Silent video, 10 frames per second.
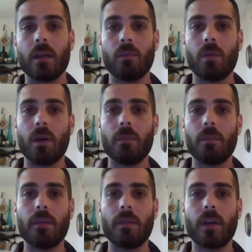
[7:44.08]

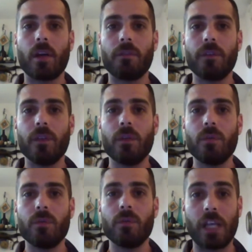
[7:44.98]
Well, there are a
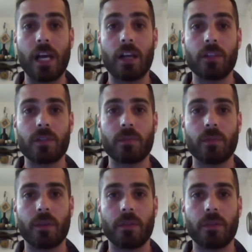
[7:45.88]
few challenges
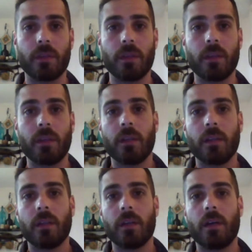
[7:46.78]
with
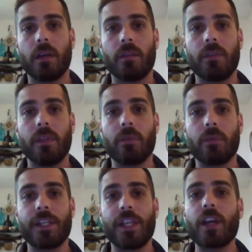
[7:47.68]
the
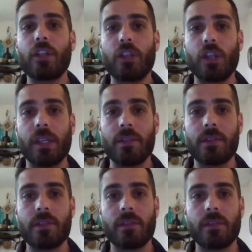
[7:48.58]

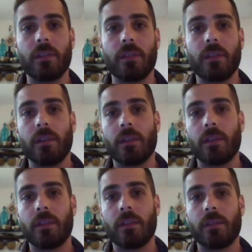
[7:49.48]
reductionist
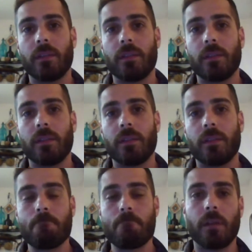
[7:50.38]

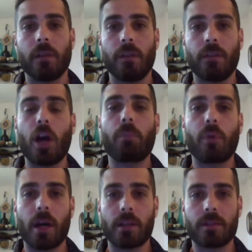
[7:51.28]
thought
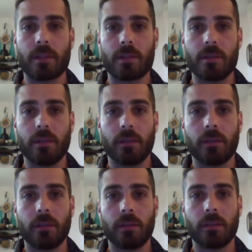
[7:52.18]
process.
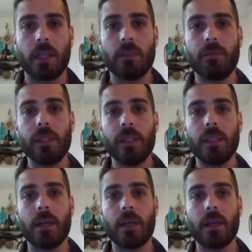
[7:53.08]
If we
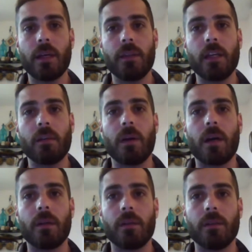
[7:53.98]
think
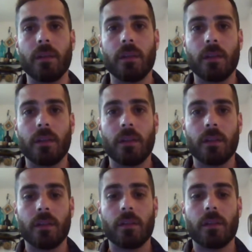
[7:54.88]
about,
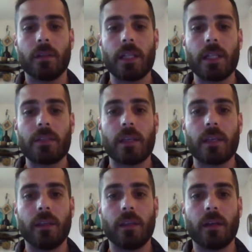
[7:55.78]
let's
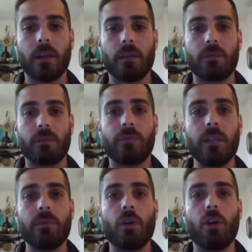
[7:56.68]
say,
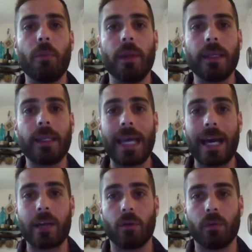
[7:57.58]
free roaming
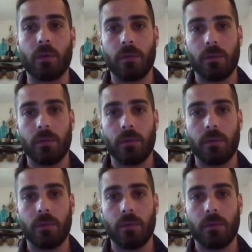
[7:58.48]
cattle